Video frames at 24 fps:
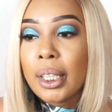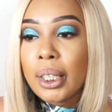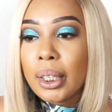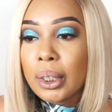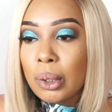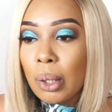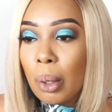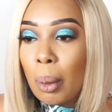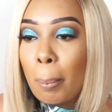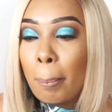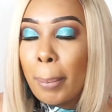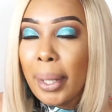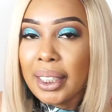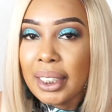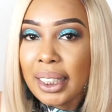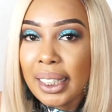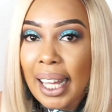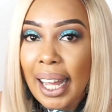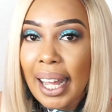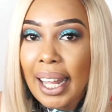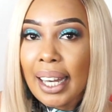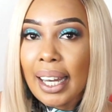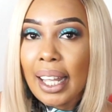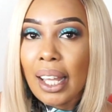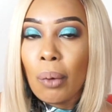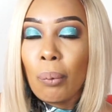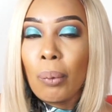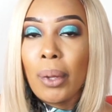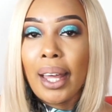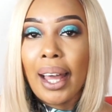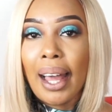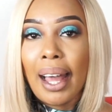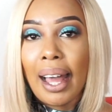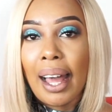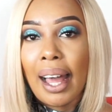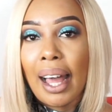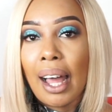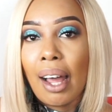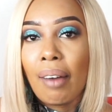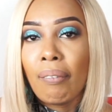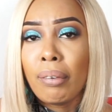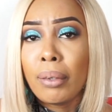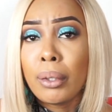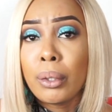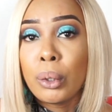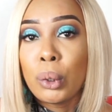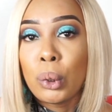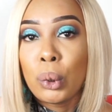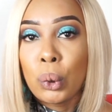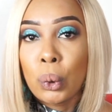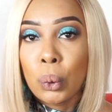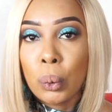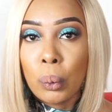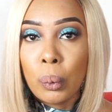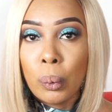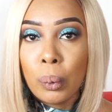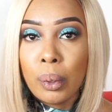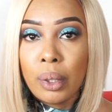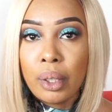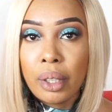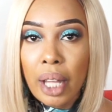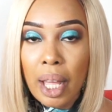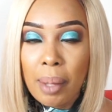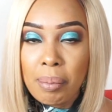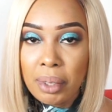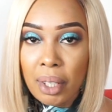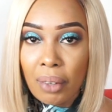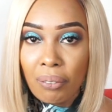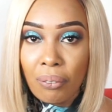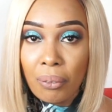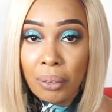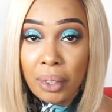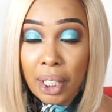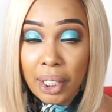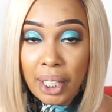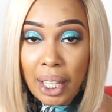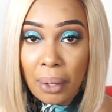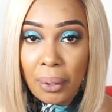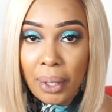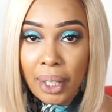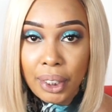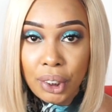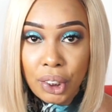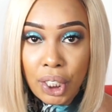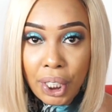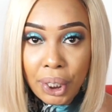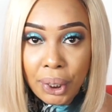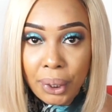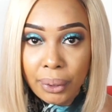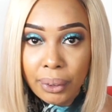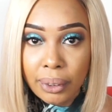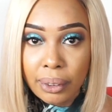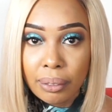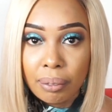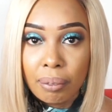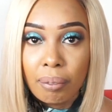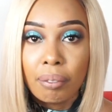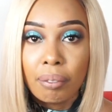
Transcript: So basically, we have two types of glutathione injections.